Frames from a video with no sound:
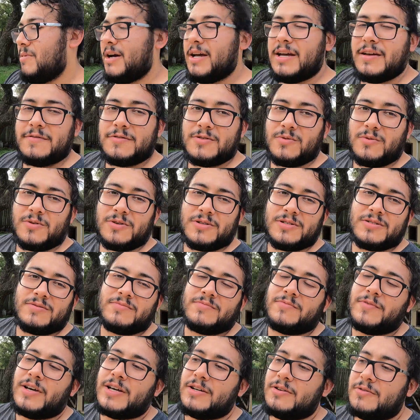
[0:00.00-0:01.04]
Might have to order
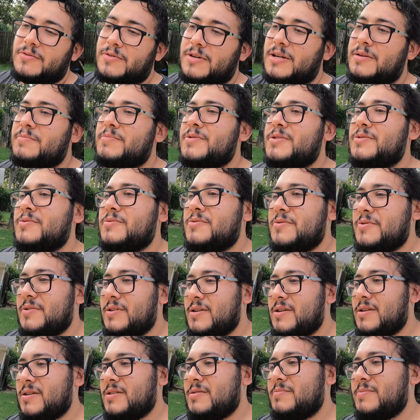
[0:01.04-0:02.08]
some vinyl wrap sooner
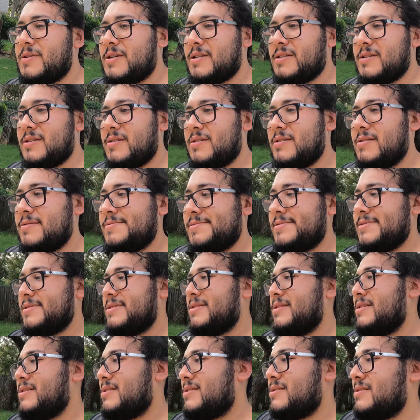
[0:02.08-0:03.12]
than I expected.
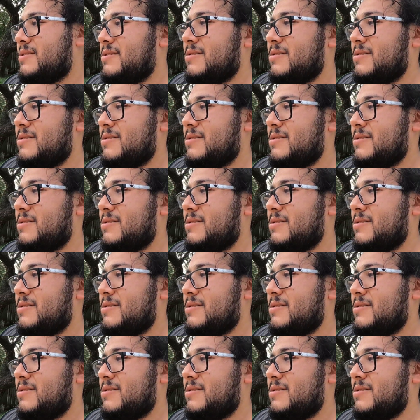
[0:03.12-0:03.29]
This